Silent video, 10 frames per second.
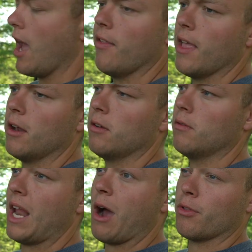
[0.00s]
And then
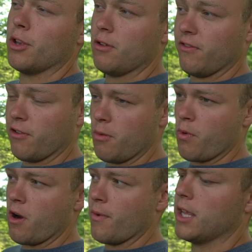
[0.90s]
now with the new
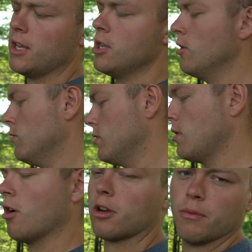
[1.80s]
firmware, we can use
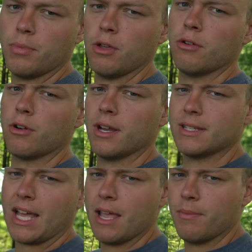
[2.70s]
our computer
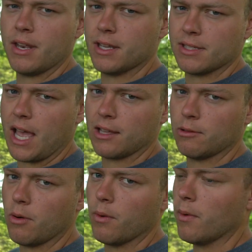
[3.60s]
and type in exactly
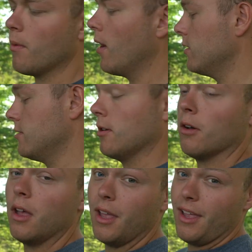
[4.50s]
what we want. So
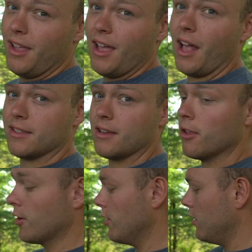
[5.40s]
that's pretty cool. That's
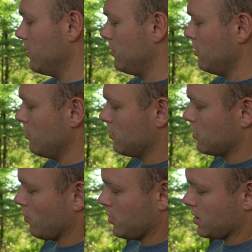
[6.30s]
another good news.
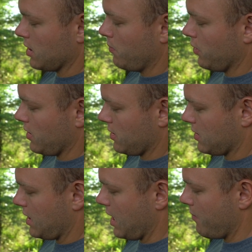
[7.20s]
So we're just gonna put this
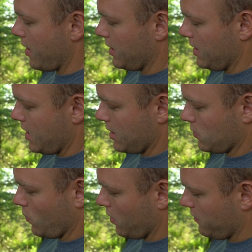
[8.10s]
cam ID
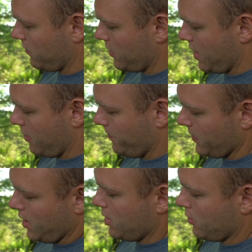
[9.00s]
as one for now.
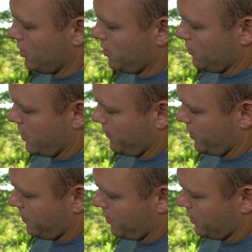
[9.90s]
You can do whatever
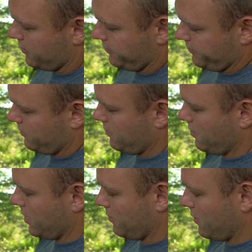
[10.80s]
you want,
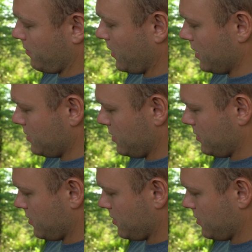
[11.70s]
but I'm lazy.